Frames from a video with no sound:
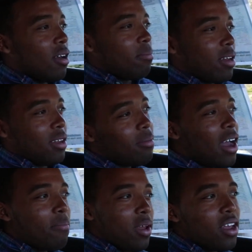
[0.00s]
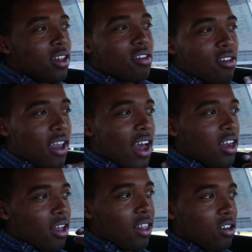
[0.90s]
But in my opinion, this is
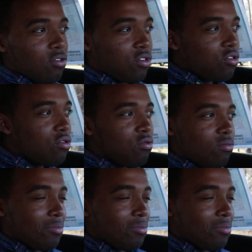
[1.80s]
kind of a little too